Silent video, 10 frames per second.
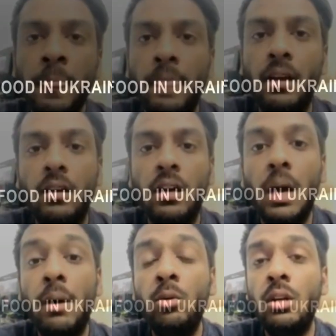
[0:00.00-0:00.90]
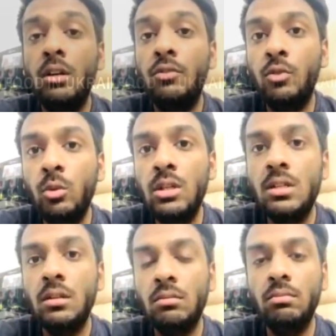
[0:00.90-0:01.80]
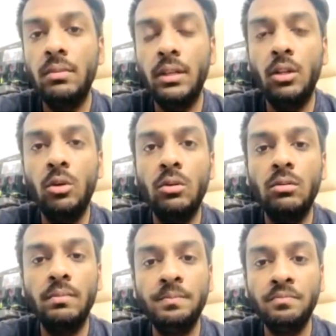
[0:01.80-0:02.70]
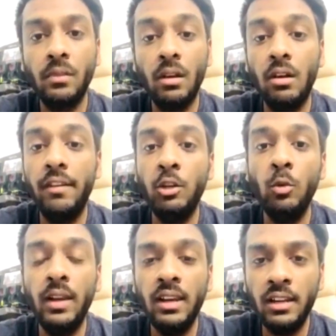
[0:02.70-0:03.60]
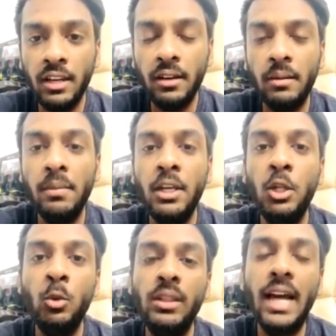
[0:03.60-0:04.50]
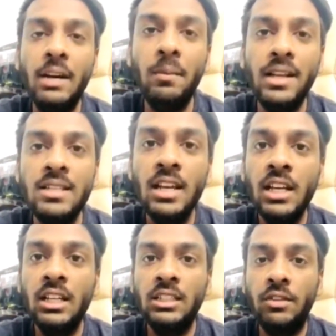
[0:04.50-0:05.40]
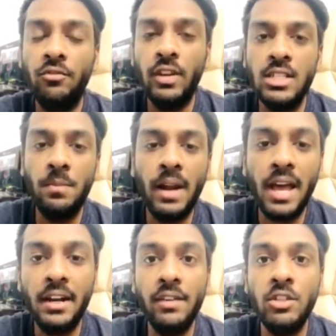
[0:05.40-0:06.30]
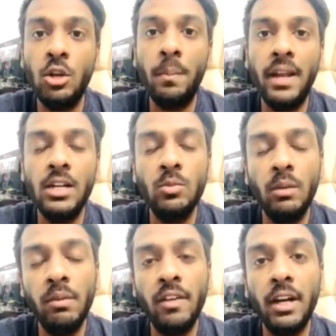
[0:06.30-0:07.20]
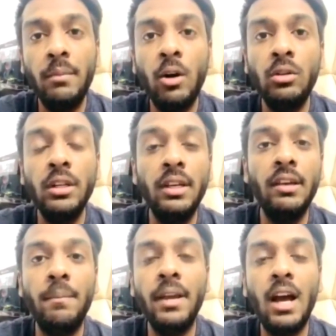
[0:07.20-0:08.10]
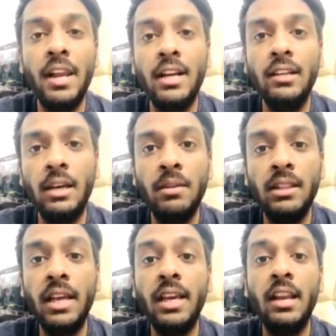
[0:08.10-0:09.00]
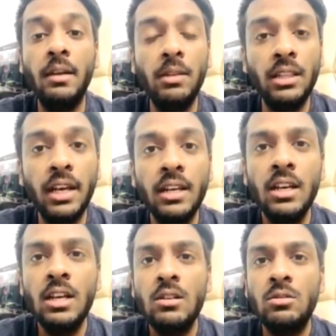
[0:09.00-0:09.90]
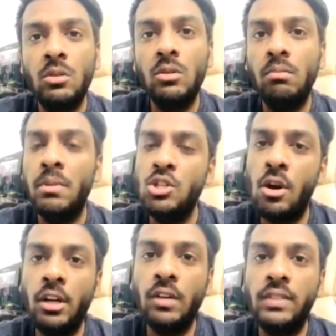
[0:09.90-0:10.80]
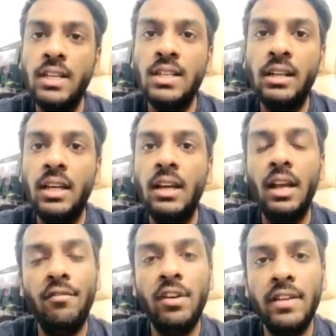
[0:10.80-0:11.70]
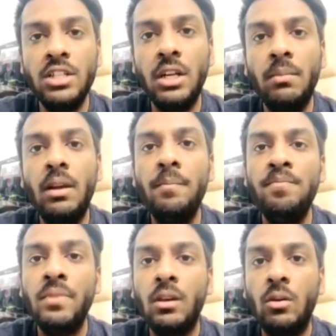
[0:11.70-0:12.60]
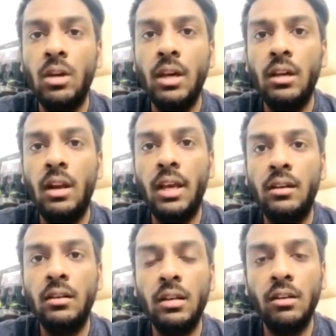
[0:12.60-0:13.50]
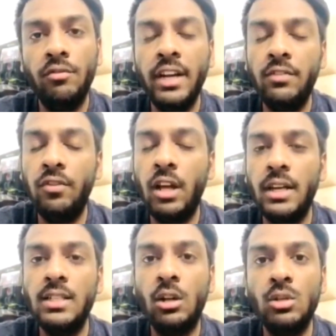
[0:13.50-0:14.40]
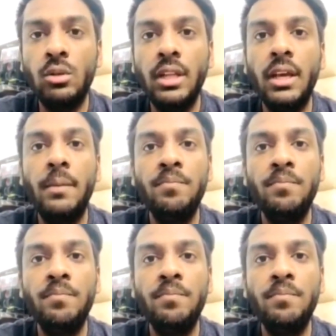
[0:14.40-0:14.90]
About foods, you know, when you will be new in that place, the first priority which your parents will be worried about ki yahan pe khane ka kya milta hai kya nahi milta hai. So majority of things are there, every vegetable, okay, like wheat flour is also there,